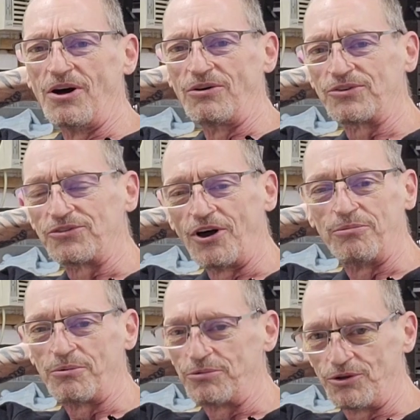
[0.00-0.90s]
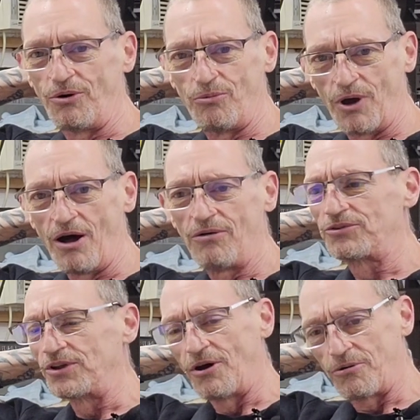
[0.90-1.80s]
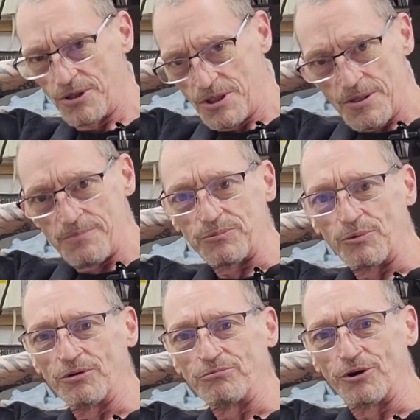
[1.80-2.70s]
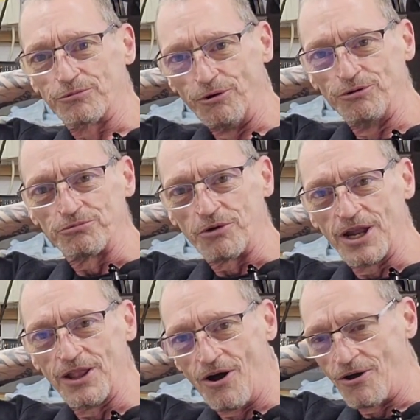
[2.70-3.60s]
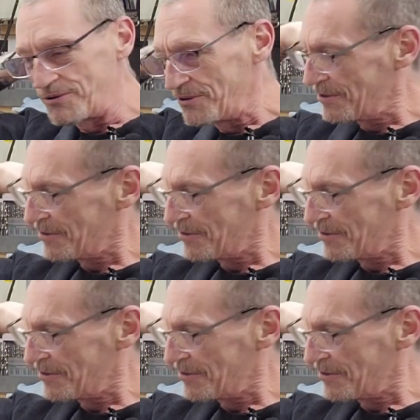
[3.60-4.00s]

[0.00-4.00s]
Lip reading: lungs and stuff. But we're doing well, so we're cruising right along.